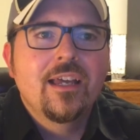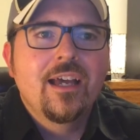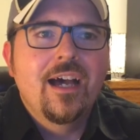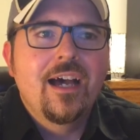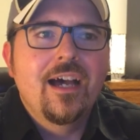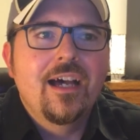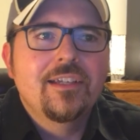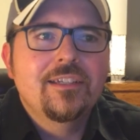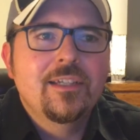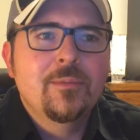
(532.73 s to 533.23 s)

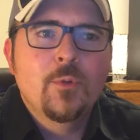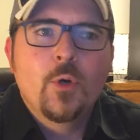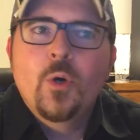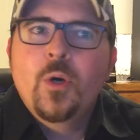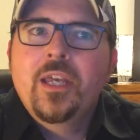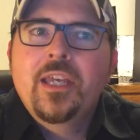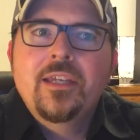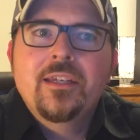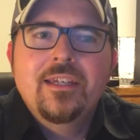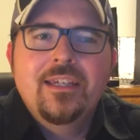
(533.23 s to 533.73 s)

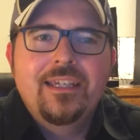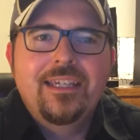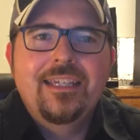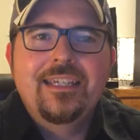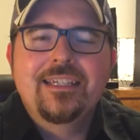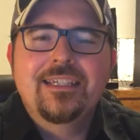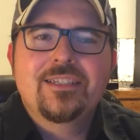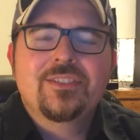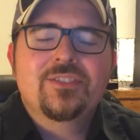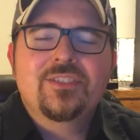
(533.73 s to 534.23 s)
Nimoy
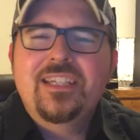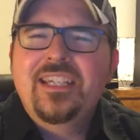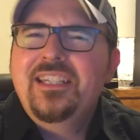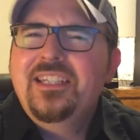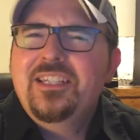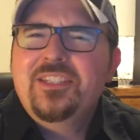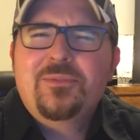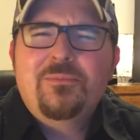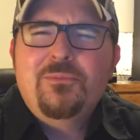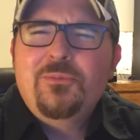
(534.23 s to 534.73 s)
is in
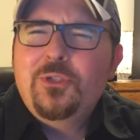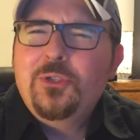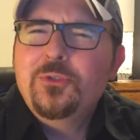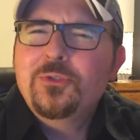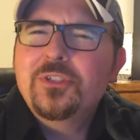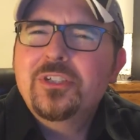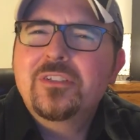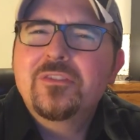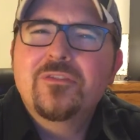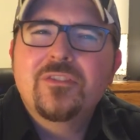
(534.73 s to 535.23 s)
this
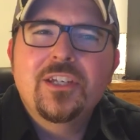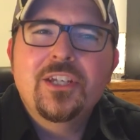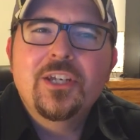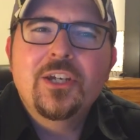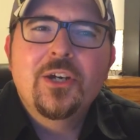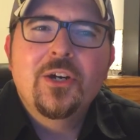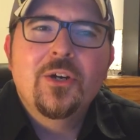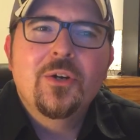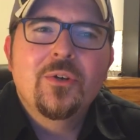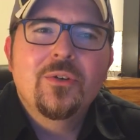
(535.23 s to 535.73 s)
music
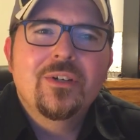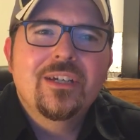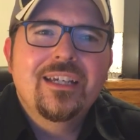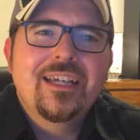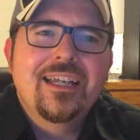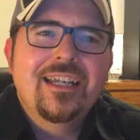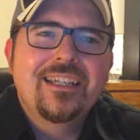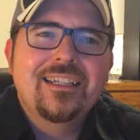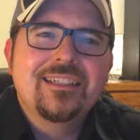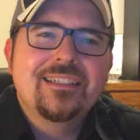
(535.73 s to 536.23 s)
video
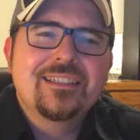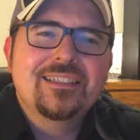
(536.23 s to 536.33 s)
and